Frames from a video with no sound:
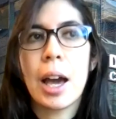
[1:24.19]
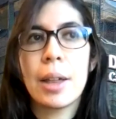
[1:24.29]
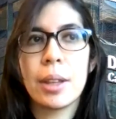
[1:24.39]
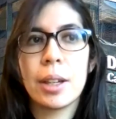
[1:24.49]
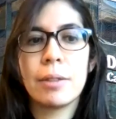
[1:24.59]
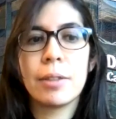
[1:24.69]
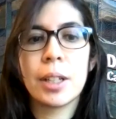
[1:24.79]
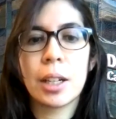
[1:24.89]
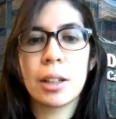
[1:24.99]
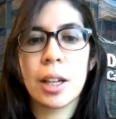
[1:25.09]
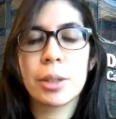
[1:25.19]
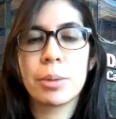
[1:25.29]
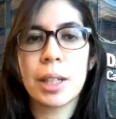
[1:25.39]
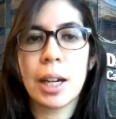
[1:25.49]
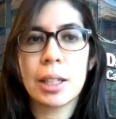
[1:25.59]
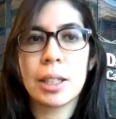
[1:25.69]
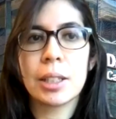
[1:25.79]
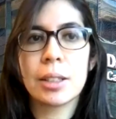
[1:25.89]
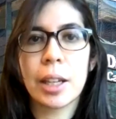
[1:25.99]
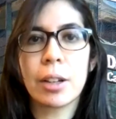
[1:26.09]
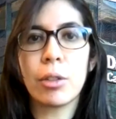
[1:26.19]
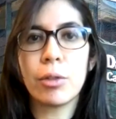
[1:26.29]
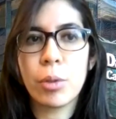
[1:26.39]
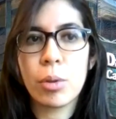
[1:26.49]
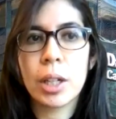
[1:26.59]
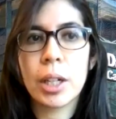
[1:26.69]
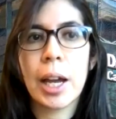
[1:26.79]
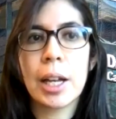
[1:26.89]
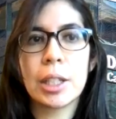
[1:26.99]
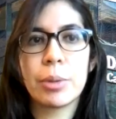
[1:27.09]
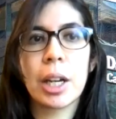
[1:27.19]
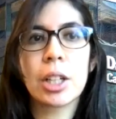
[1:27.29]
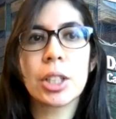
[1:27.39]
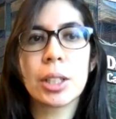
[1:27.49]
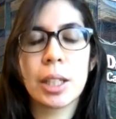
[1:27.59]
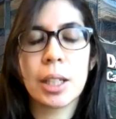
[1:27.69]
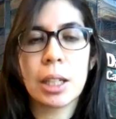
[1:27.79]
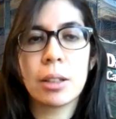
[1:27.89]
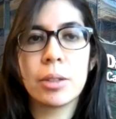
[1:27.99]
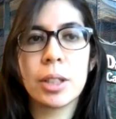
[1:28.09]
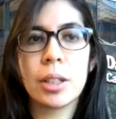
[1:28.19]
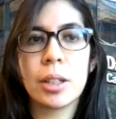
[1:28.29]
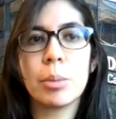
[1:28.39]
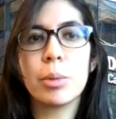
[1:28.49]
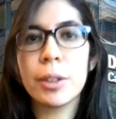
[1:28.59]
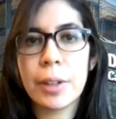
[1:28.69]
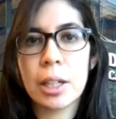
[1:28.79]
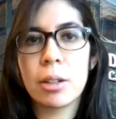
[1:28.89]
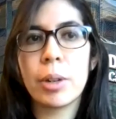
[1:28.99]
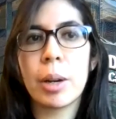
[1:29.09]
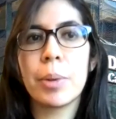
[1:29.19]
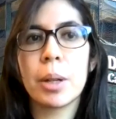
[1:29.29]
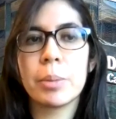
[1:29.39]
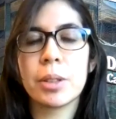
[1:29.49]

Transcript: And then venetoclax was added at cycle four, and we actually included an abbreviated ramp up.